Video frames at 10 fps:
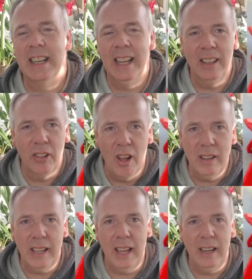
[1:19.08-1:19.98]
an
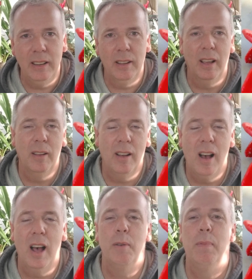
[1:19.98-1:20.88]
elongated
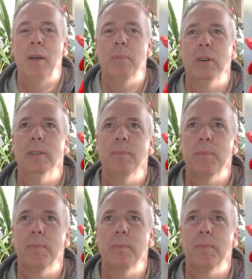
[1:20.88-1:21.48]
hot pepper,